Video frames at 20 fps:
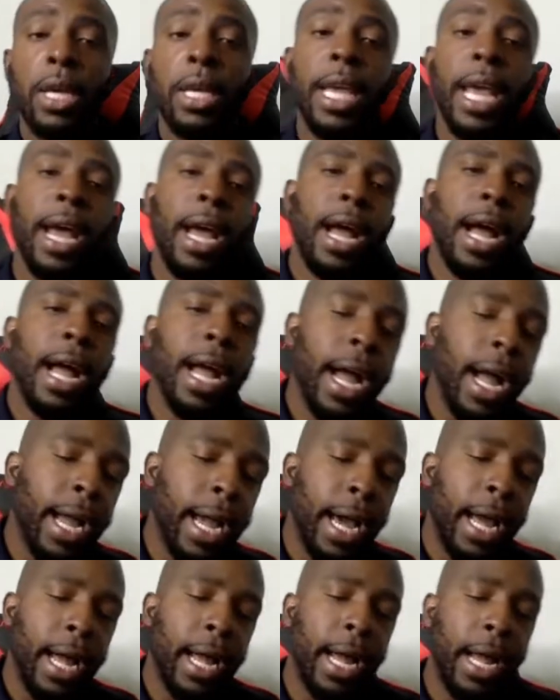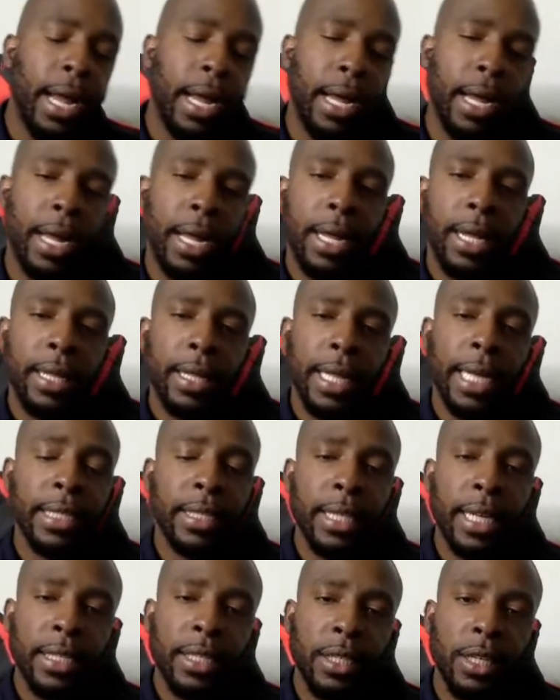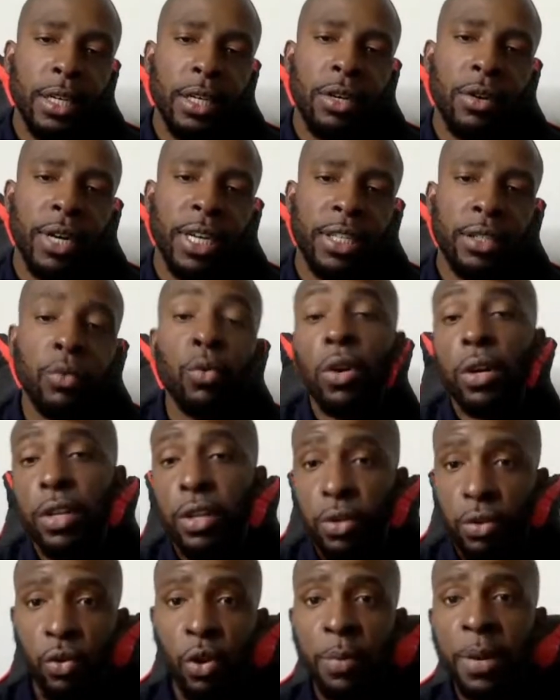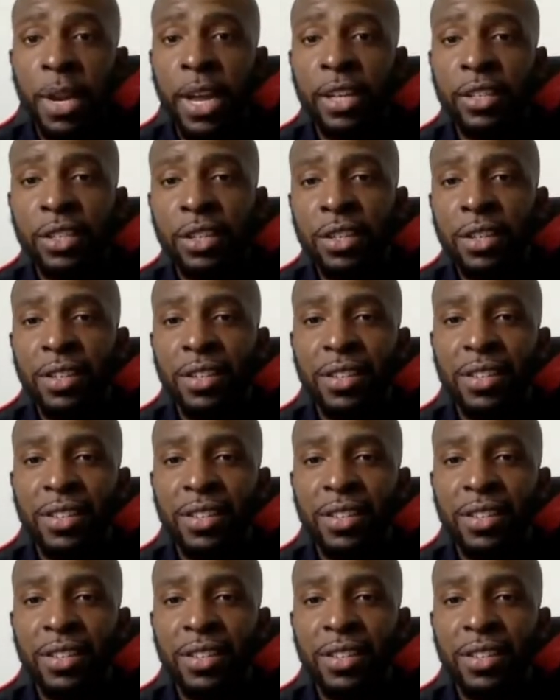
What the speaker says: Yeah, that's a good question. Well, you want me to answer?